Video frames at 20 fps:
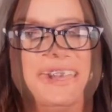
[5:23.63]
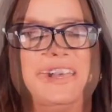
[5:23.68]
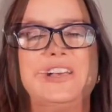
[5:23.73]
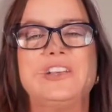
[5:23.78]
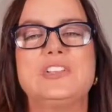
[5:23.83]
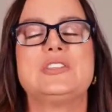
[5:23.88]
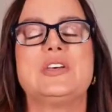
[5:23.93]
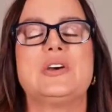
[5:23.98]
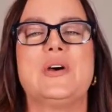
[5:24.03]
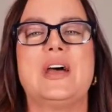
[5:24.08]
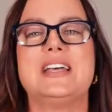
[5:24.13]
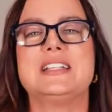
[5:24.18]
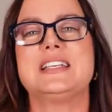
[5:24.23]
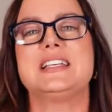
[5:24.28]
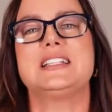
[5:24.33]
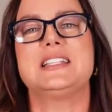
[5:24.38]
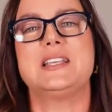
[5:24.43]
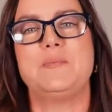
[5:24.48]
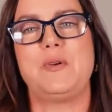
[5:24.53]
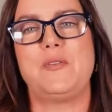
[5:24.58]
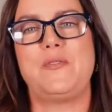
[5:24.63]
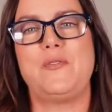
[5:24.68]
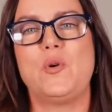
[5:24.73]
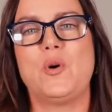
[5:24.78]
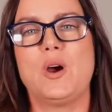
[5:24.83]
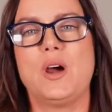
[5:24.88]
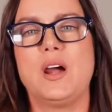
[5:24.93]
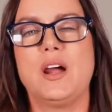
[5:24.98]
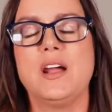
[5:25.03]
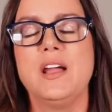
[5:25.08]
So, as I said
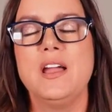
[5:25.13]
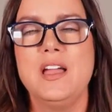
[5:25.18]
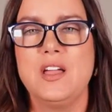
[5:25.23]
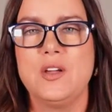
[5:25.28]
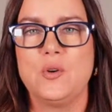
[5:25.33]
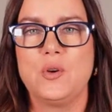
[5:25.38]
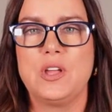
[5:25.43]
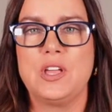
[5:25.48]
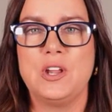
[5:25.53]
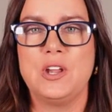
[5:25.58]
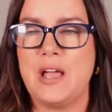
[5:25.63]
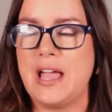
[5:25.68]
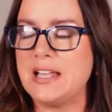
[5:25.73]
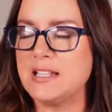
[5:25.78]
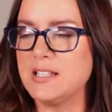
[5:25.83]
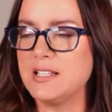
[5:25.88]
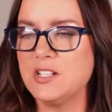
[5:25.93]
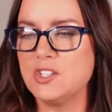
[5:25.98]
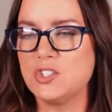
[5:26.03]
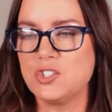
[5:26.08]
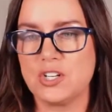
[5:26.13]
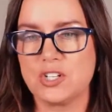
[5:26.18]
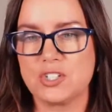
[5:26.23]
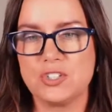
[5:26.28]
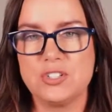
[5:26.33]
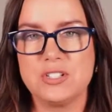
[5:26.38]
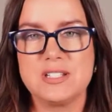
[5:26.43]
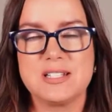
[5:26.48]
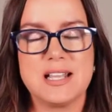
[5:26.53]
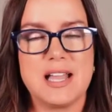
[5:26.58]
before, as an
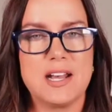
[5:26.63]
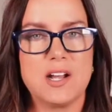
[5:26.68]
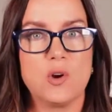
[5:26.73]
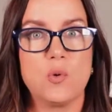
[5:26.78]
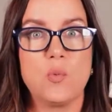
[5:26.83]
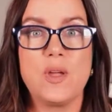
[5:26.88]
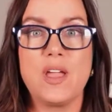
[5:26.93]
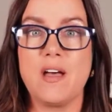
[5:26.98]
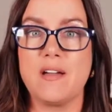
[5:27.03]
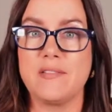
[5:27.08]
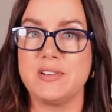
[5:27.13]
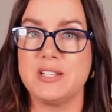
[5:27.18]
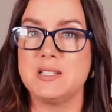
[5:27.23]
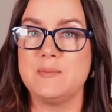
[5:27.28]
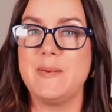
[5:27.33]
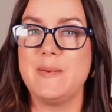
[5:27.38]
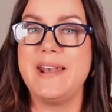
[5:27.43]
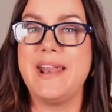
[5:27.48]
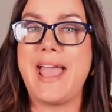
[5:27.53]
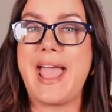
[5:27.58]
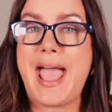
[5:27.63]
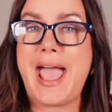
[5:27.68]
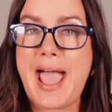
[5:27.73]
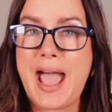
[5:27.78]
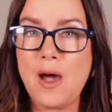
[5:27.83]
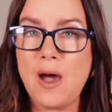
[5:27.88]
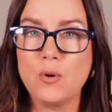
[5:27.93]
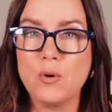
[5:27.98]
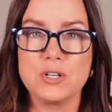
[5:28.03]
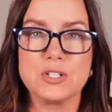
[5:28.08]
instructional designer, we often spend
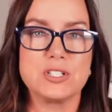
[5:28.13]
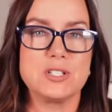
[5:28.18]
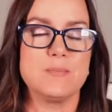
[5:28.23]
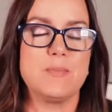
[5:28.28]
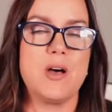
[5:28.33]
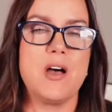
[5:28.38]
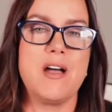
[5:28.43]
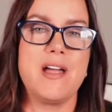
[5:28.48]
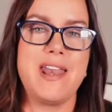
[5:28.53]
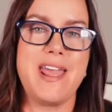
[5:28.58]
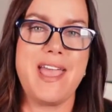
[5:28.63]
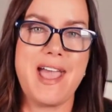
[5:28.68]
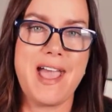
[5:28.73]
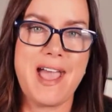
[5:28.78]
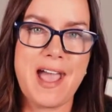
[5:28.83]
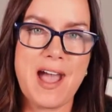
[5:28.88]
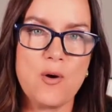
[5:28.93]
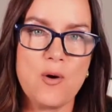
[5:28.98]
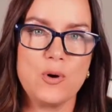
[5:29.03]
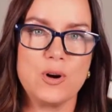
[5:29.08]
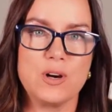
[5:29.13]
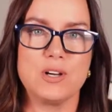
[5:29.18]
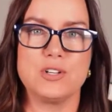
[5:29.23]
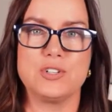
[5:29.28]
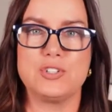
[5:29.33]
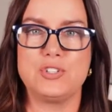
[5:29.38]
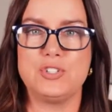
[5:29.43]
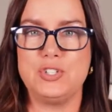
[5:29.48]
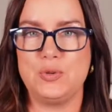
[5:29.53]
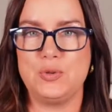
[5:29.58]
hours upon
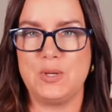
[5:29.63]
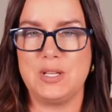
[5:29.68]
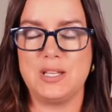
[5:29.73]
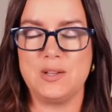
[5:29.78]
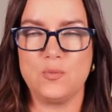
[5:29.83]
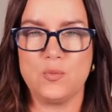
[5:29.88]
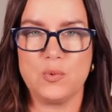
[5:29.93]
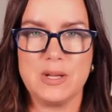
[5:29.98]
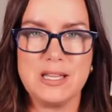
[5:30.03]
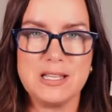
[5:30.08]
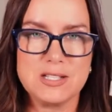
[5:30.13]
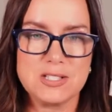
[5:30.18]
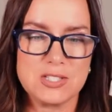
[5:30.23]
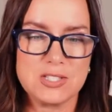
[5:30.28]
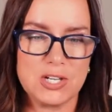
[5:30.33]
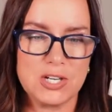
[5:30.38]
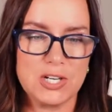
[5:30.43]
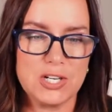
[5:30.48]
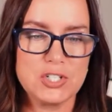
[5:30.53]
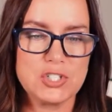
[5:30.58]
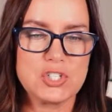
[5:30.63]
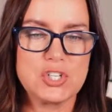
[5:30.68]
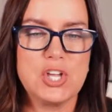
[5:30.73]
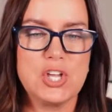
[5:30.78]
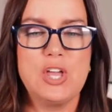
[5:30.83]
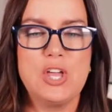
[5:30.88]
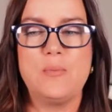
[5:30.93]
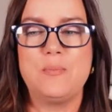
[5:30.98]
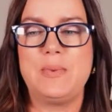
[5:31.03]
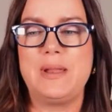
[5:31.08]
hours doing research.
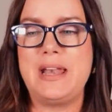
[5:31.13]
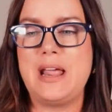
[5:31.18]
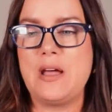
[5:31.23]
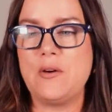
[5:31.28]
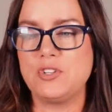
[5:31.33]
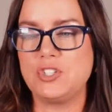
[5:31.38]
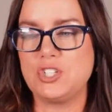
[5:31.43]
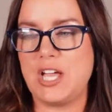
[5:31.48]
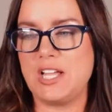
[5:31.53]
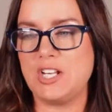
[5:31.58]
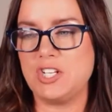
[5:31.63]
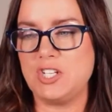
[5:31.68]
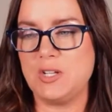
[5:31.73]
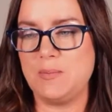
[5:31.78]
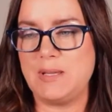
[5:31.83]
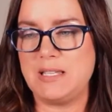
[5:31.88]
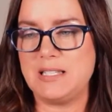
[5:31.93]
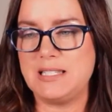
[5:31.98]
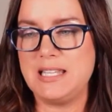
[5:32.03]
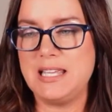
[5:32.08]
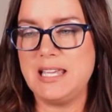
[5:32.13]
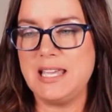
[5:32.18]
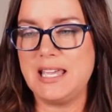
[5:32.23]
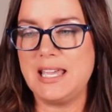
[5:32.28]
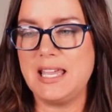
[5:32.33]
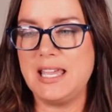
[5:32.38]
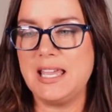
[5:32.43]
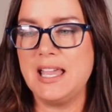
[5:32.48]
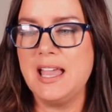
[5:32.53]
But now with ChatGPT,